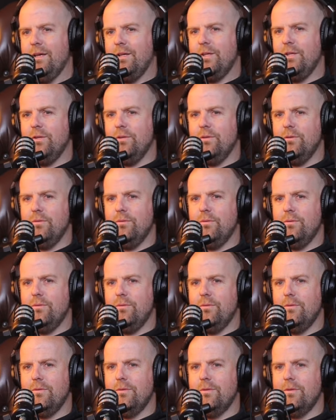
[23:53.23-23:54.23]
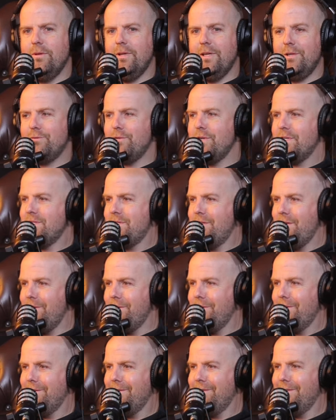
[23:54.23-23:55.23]
you they trust you.
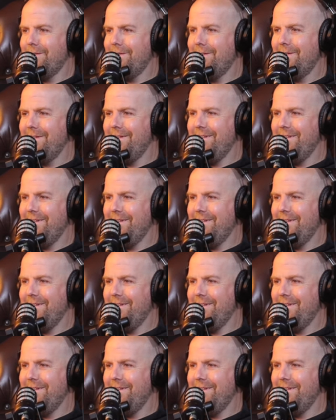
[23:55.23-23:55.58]
Yeah.